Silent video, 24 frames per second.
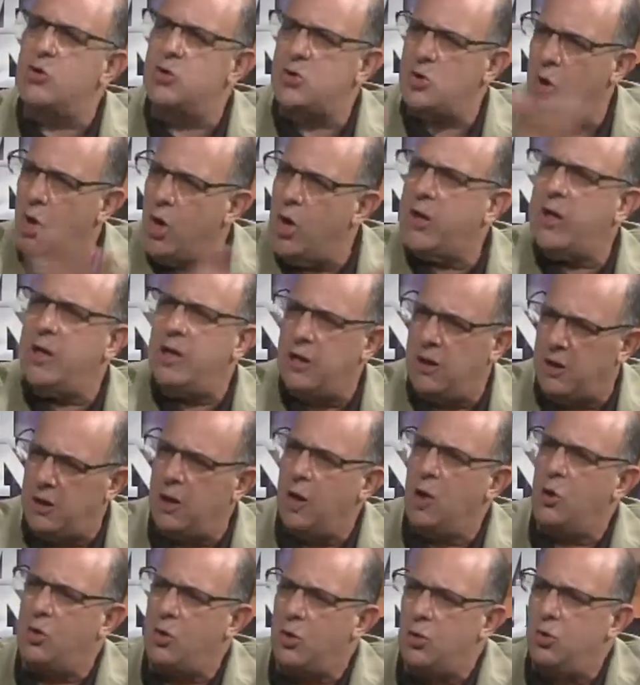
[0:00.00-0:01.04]
you're talking to
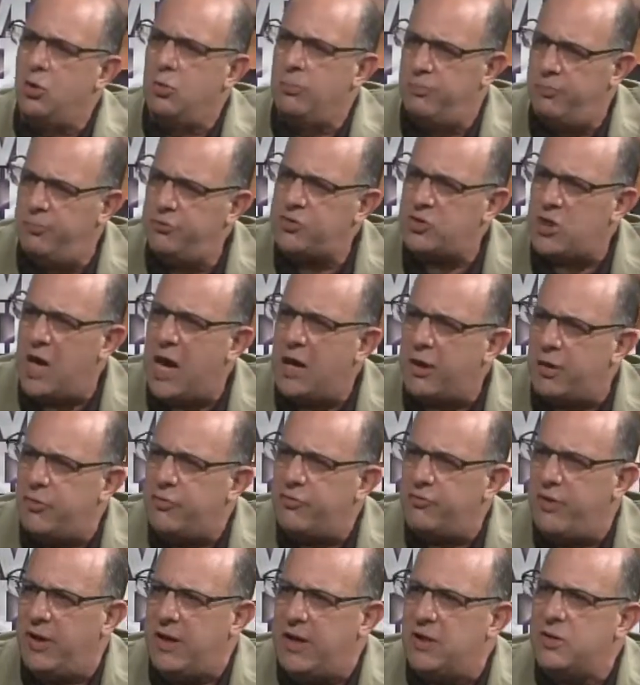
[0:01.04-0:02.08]
local soccer
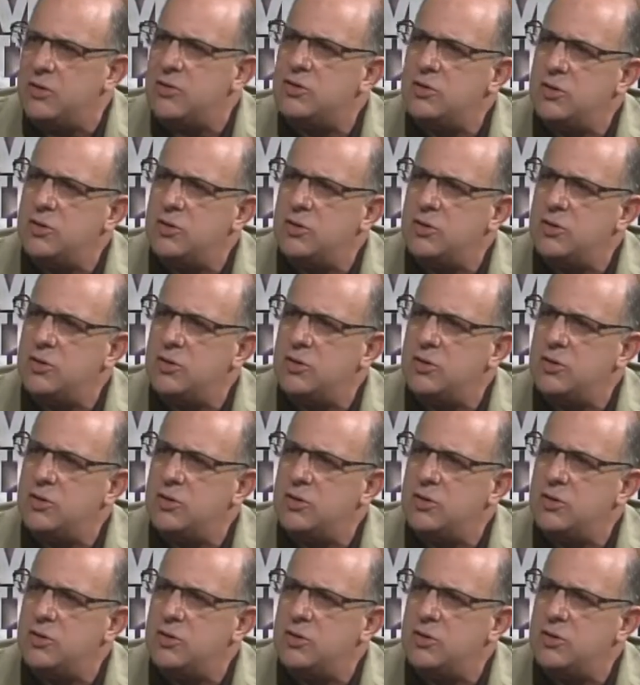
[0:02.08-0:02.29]
fans.